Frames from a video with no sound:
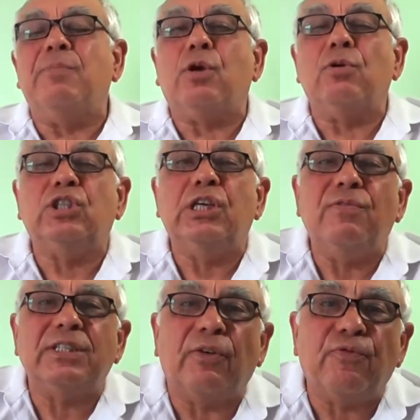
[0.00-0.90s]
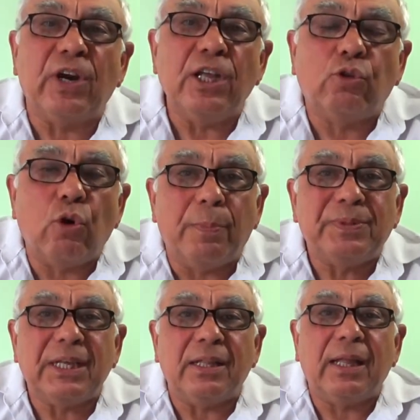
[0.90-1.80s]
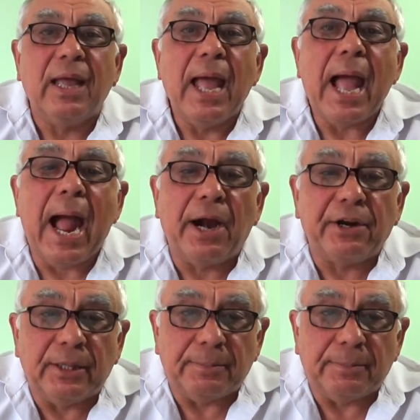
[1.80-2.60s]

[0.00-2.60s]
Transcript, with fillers: because he was afraid to upset Aaron.